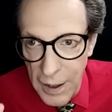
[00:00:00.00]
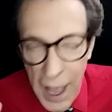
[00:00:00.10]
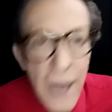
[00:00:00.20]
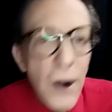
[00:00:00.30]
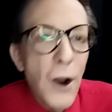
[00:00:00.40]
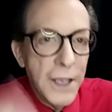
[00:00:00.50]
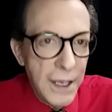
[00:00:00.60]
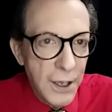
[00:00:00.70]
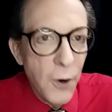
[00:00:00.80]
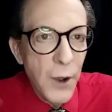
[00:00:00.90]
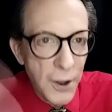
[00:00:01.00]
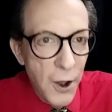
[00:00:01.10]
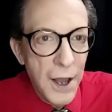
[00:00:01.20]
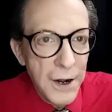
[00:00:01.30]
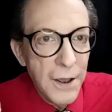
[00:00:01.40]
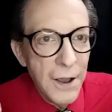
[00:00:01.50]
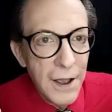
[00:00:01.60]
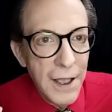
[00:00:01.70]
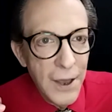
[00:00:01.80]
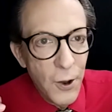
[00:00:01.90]
anarchy going on
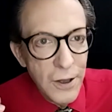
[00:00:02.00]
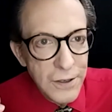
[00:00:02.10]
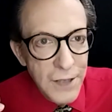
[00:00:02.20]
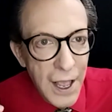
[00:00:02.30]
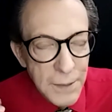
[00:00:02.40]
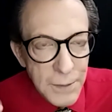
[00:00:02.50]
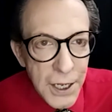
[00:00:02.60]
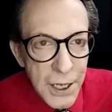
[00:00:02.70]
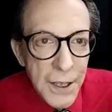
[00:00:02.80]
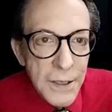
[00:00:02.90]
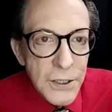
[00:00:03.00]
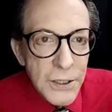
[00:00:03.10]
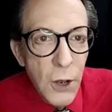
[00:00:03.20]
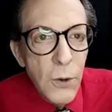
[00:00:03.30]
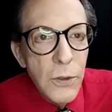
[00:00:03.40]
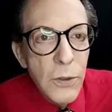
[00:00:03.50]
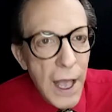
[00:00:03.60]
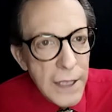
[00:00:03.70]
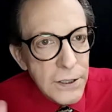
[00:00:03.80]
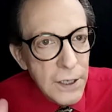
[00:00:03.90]
at all times. So
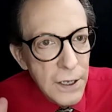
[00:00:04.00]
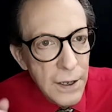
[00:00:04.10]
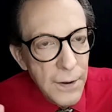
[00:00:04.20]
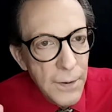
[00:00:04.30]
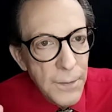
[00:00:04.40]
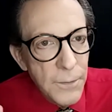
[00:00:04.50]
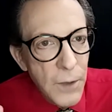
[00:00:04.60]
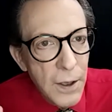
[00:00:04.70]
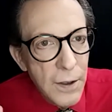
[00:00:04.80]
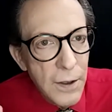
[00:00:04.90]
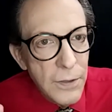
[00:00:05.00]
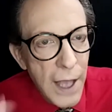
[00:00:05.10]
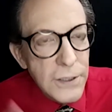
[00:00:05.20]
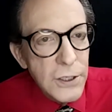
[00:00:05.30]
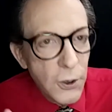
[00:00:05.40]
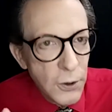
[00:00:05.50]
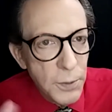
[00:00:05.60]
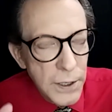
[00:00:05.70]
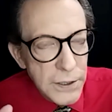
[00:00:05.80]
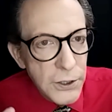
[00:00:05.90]
that's a good
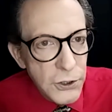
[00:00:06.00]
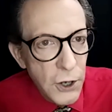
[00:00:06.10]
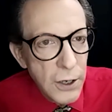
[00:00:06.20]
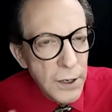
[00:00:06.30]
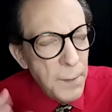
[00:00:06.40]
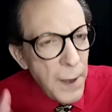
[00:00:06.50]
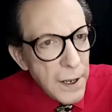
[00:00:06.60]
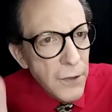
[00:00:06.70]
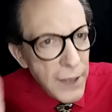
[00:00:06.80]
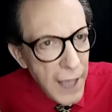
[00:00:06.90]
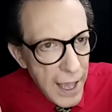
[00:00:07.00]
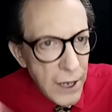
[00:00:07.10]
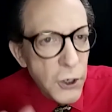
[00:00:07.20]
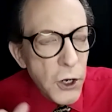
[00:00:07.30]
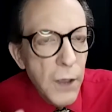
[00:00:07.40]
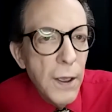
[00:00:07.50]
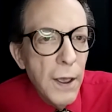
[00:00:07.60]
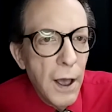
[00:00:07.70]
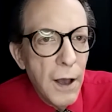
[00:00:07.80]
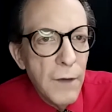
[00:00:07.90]
place to start, depending on the age
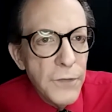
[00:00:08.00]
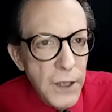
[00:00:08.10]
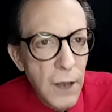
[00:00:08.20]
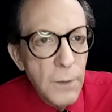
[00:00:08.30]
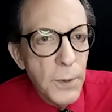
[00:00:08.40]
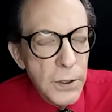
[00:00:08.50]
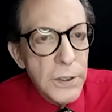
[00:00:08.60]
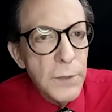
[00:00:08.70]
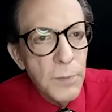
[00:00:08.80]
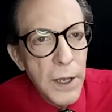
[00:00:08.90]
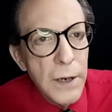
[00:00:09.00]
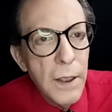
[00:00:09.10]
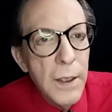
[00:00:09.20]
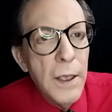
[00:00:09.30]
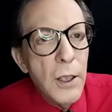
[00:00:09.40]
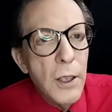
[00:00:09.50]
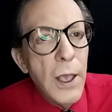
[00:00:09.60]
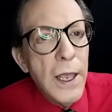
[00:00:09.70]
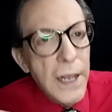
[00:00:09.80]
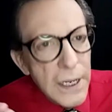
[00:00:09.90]
of the young person. But
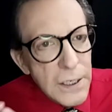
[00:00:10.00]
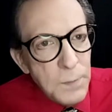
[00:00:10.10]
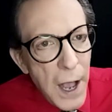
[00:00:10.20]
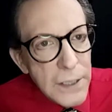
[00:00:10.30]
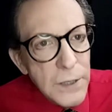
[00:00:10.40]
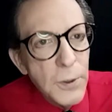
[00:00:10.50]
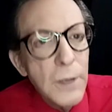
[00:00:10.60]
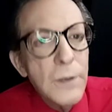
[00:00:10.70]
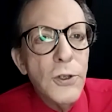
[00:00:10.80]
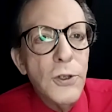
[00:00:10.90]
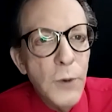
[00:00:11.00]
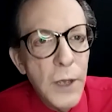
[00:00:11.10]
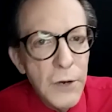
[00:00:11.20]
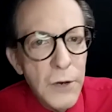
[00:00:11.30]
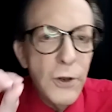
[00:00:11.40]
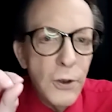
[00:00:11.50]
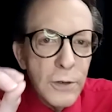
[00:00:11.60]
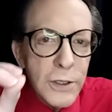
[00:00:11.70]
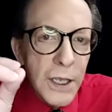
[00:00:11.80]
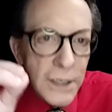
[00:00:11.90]
it is possible to
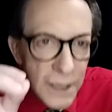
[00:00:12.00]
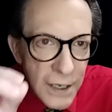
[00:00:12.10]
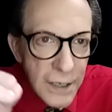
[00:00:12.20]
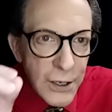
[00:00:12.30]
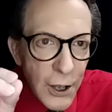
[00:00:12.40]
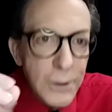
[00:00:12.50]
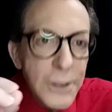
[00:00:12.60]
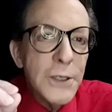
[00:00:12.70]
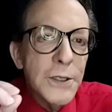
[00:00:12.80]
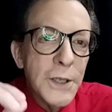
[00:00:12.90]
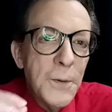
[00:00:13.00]
introduce in little doses